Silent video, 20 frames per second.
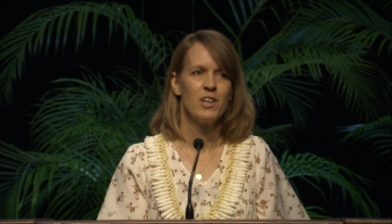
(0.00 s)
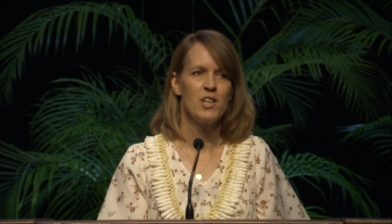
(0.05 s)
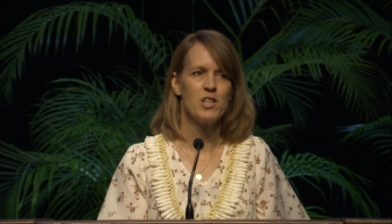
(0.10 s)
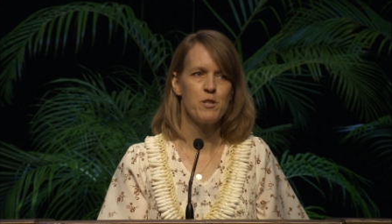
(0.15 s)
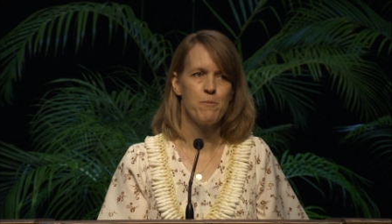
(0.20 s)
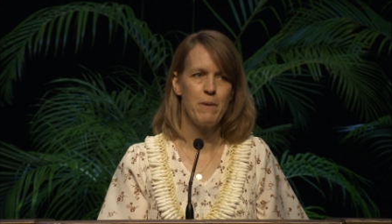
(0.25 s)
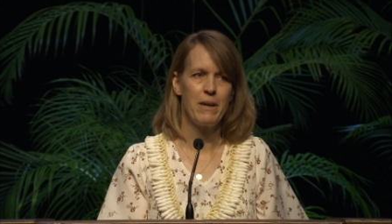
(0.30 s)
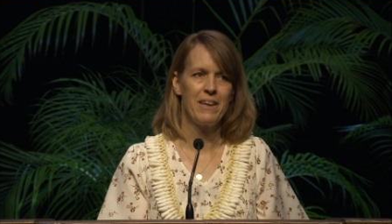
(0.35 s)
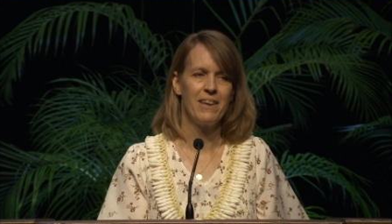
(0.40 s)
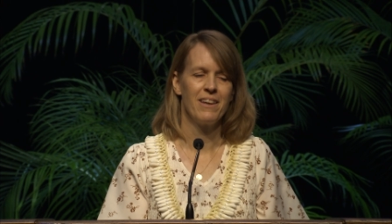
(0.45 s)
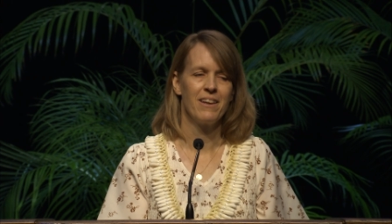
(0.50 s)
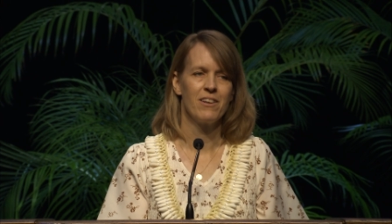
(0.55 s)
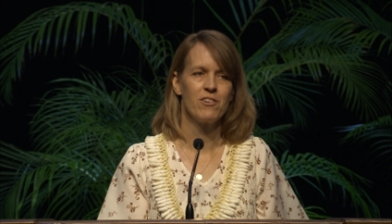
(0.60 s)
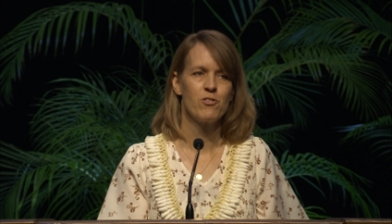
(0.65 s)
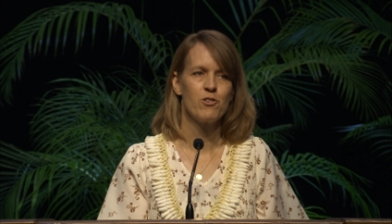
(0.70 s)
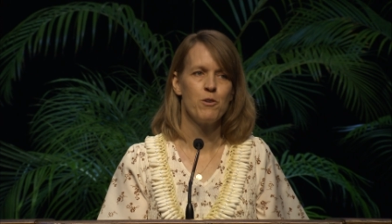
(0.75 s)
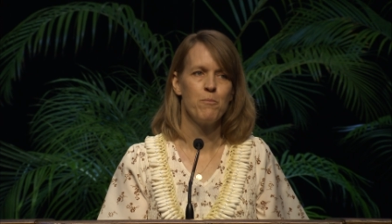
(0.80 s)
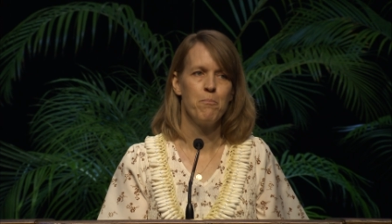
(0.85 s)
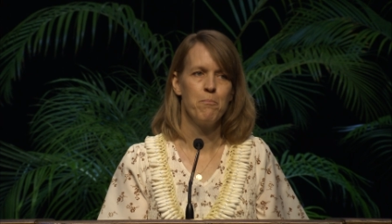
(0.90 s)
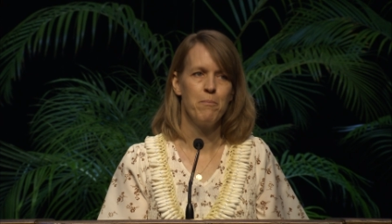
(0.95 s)
is making a
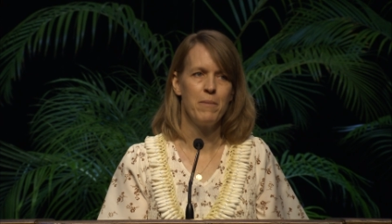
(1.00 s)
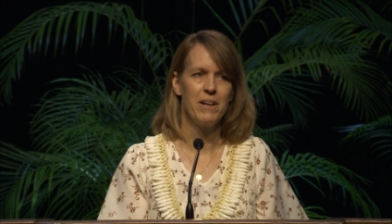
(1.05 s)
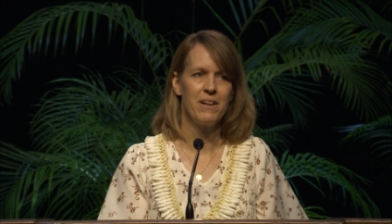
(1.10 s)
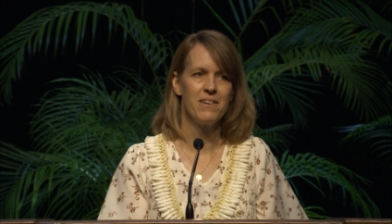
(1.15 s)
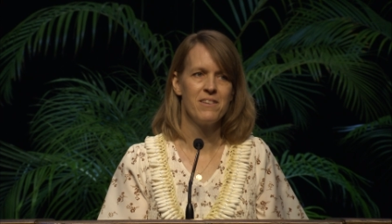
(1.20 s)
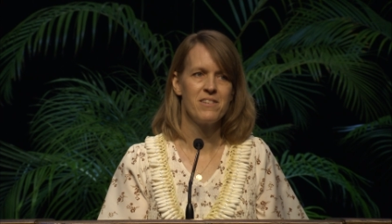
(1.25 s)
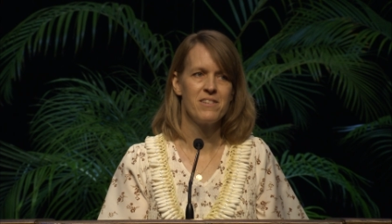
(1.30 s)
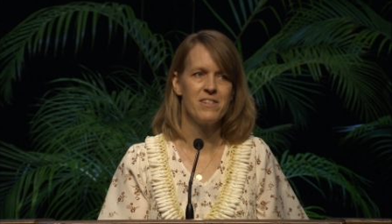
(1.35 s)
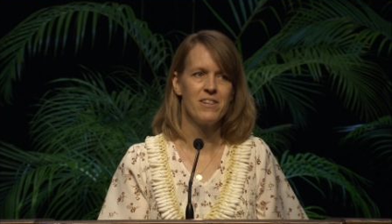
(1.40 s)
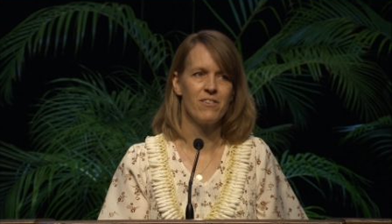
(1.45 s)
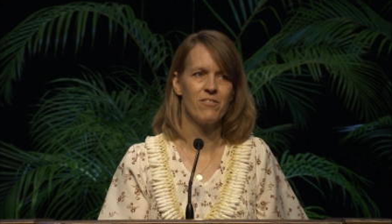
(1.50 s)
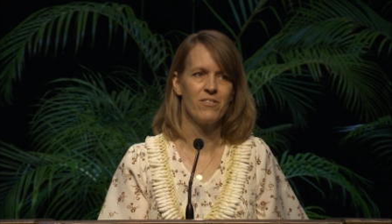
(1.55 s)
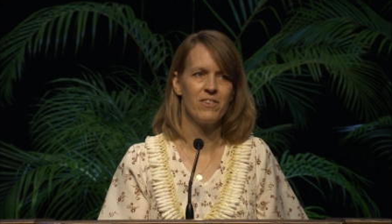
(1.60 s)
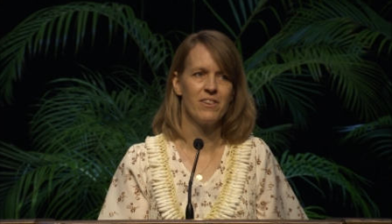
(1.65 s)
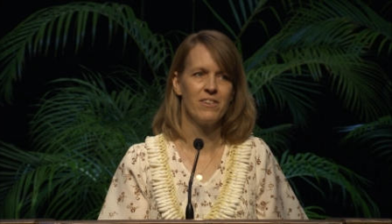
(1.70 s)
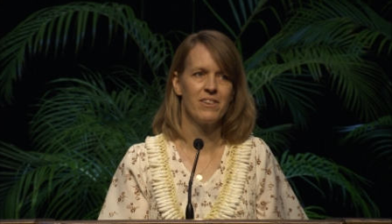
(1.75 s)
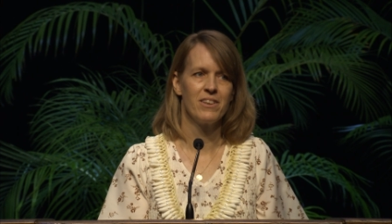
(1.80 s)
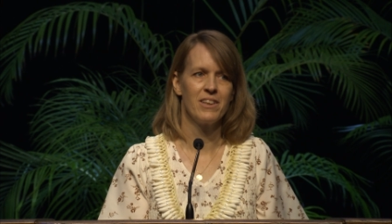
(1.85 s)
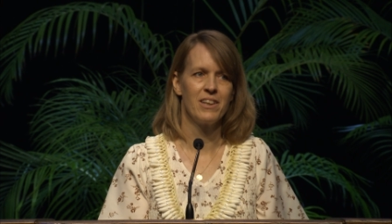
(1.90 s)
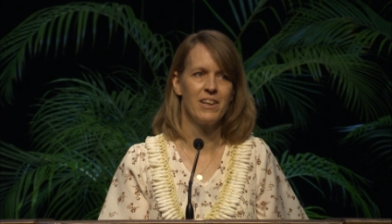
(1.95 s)
tremendous
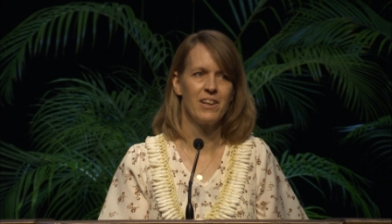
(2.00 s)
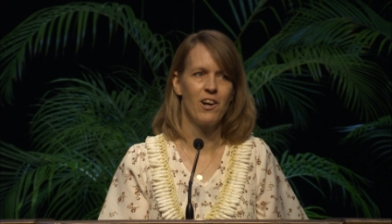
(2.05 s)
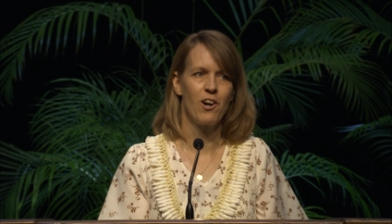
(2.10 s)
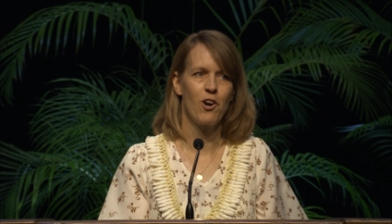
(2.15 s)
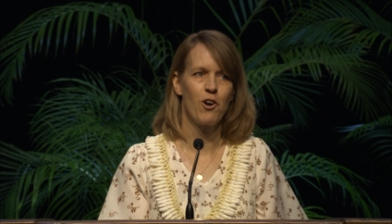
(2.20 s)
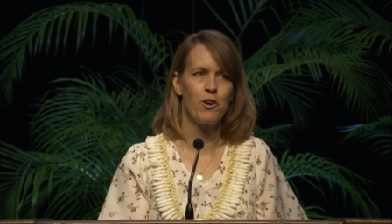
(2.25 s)
difference in